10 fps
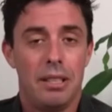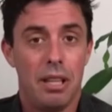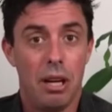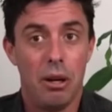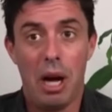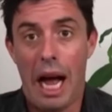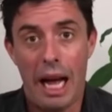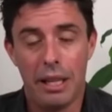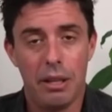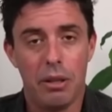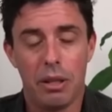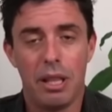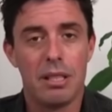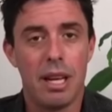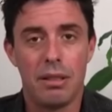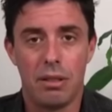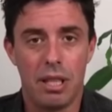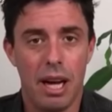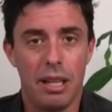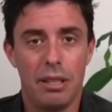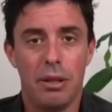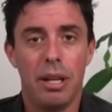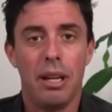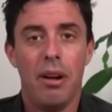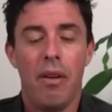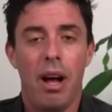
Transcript: So, you know, look, these guys are tied to it.